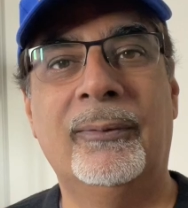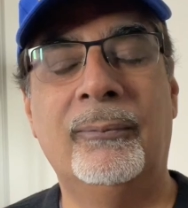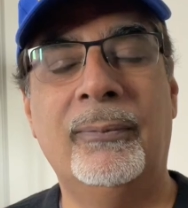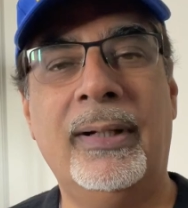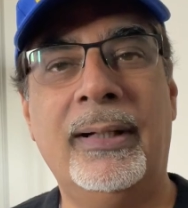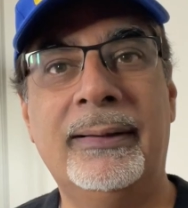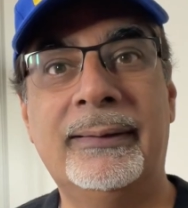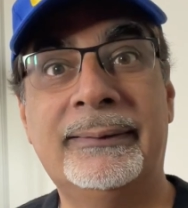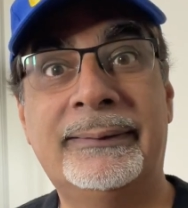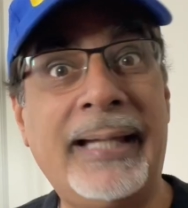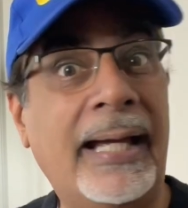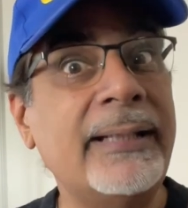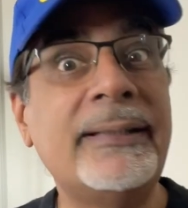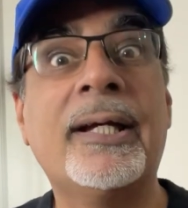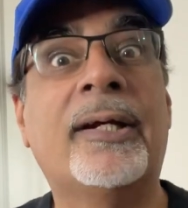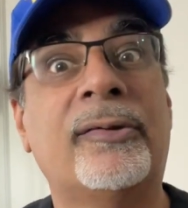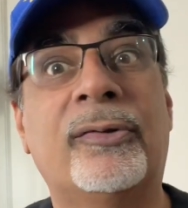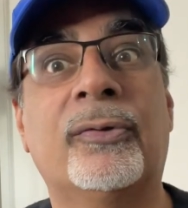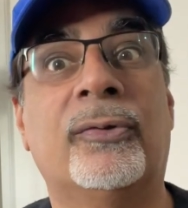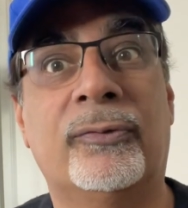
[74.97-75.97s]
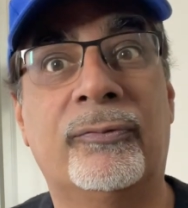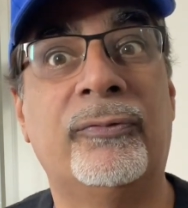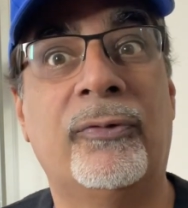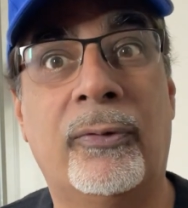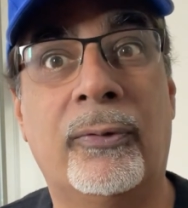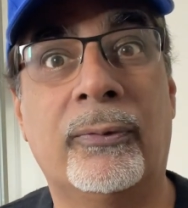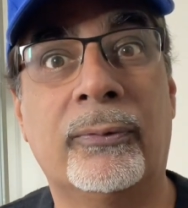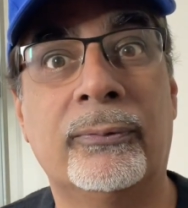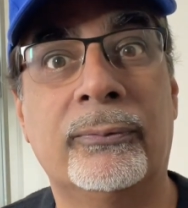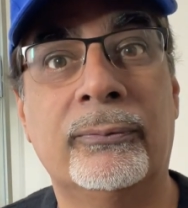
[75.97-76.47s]
Well, data
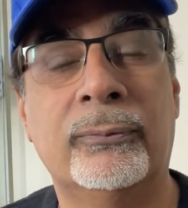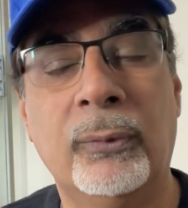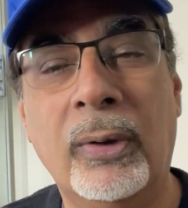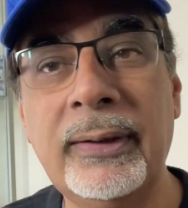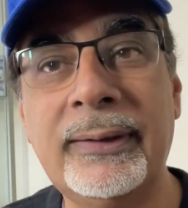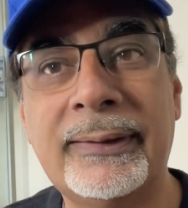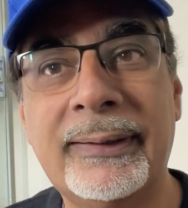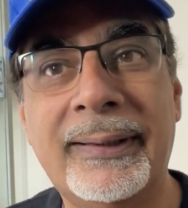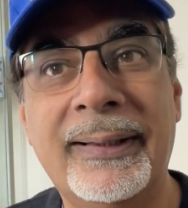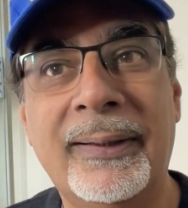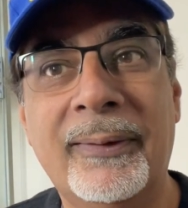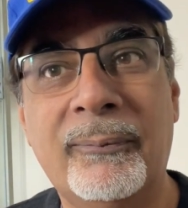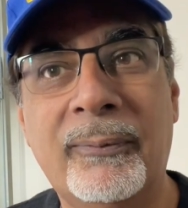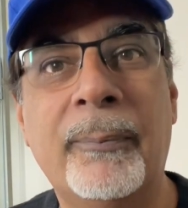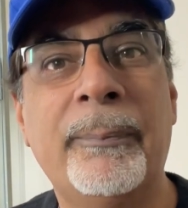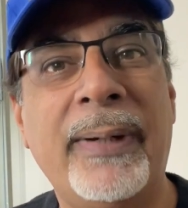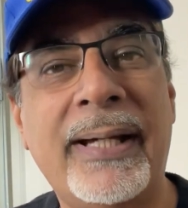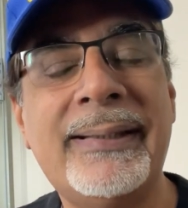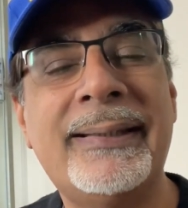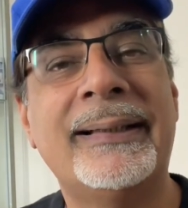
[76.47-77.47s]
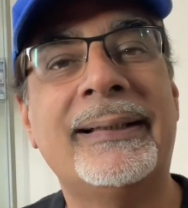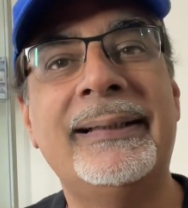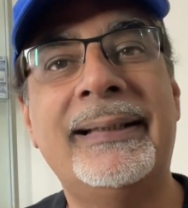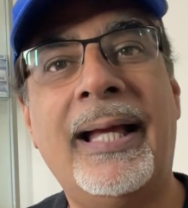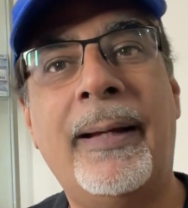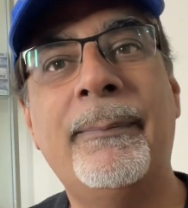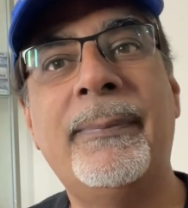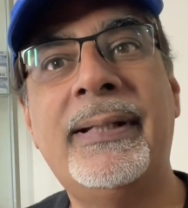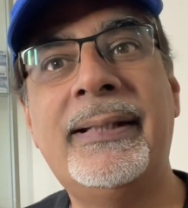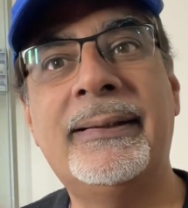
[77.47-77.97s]
shortfall. What? Well, basically
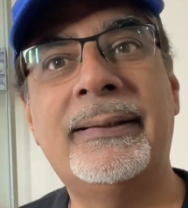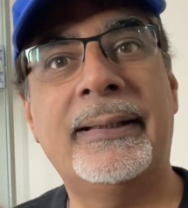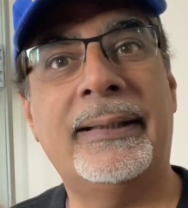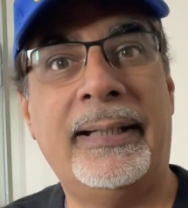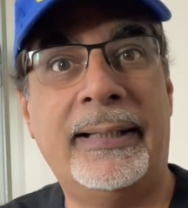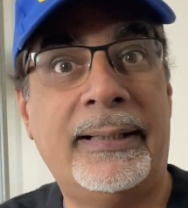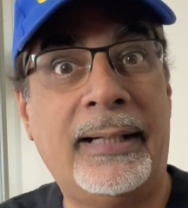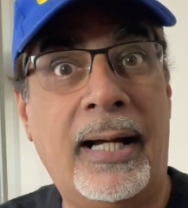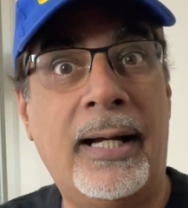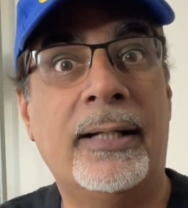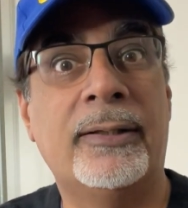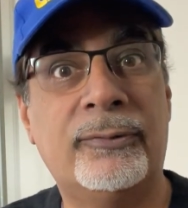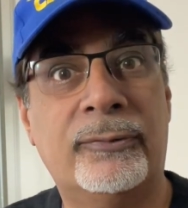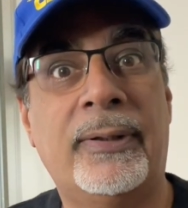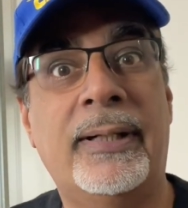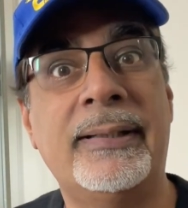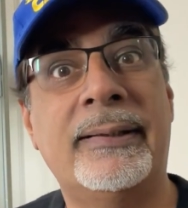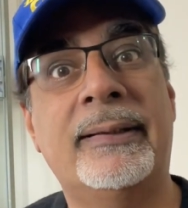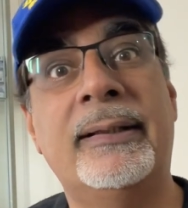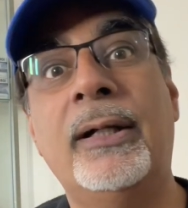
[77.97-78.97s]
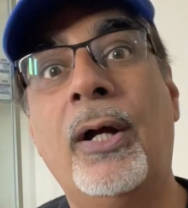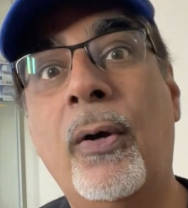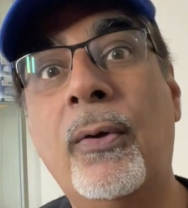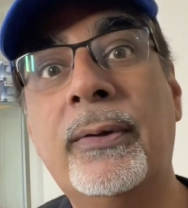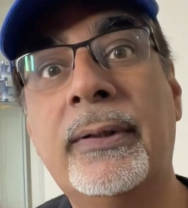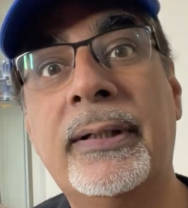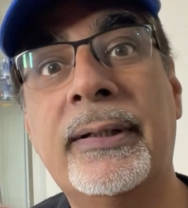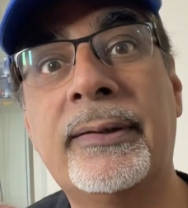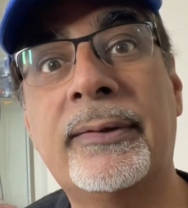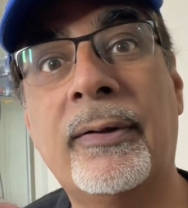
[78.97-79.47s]
that means that they can't trace the
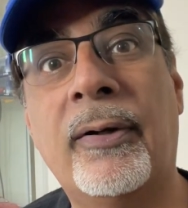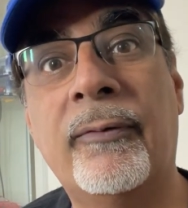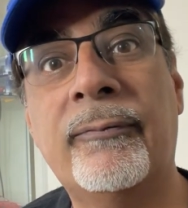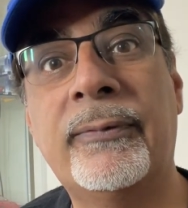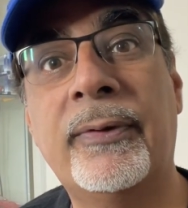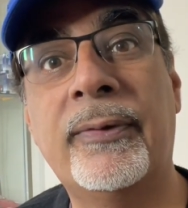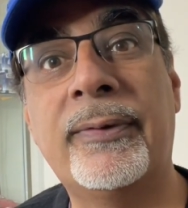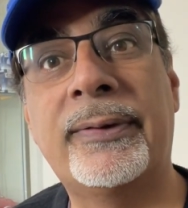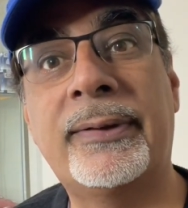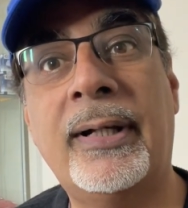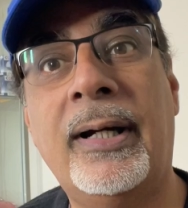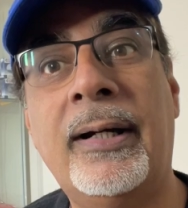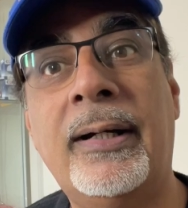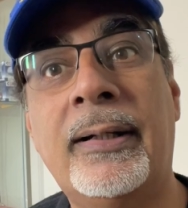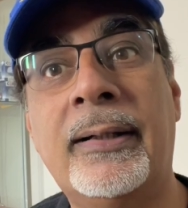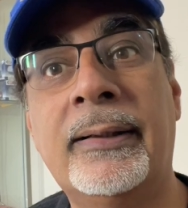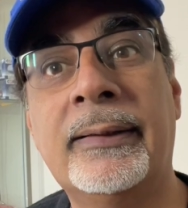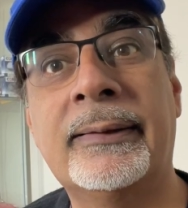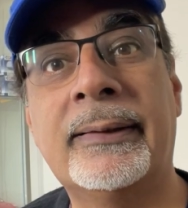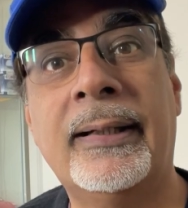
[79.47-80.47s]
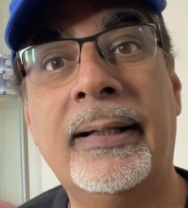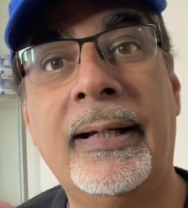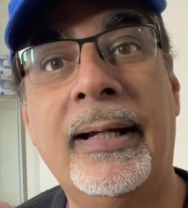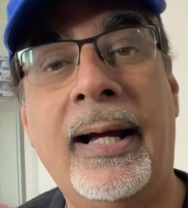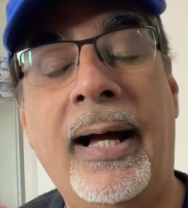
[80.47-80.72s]
owners of those cars.